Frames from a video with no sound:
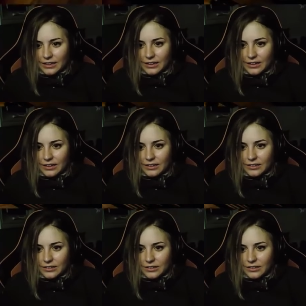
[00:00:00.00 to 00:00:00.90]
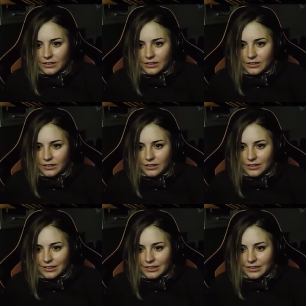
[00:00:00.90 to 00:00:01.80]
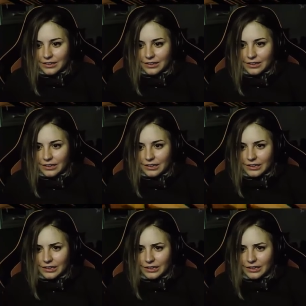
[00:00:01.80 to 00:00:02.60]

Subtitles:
(silence)